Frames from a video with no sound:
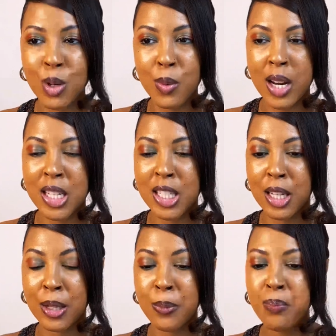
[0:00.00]
when I seen
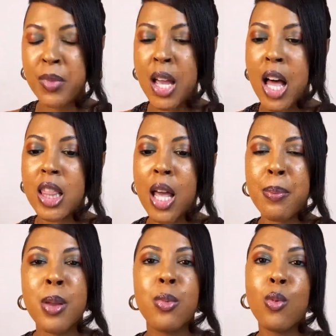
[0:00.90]
it, like
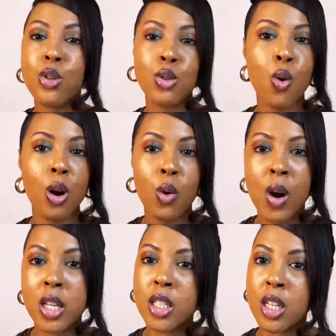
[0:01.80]
people was going
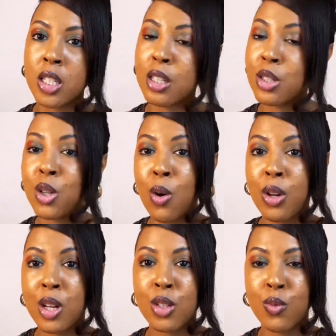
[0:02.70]
crazy because of the tone of
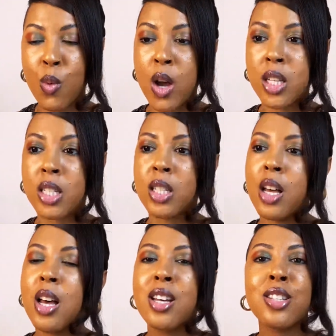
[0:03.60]
his voice.
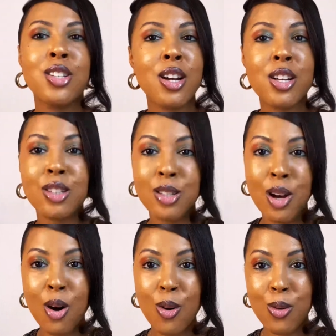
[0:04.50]
certain
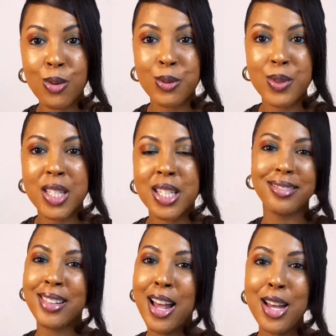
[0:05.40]
tones
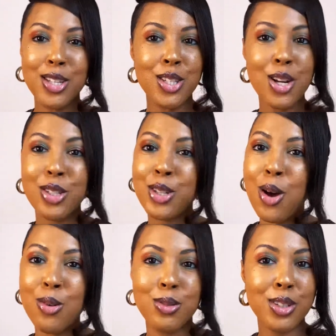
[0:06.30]

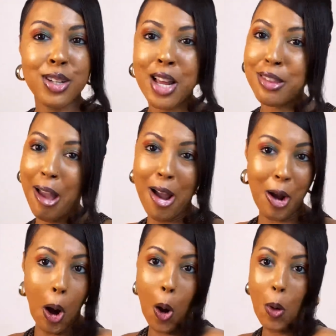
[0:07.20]
turn that thing
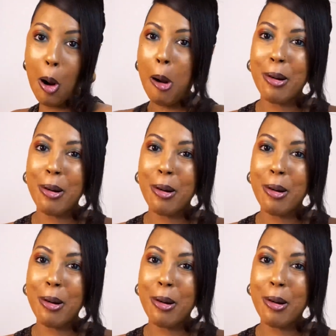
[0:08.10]
on.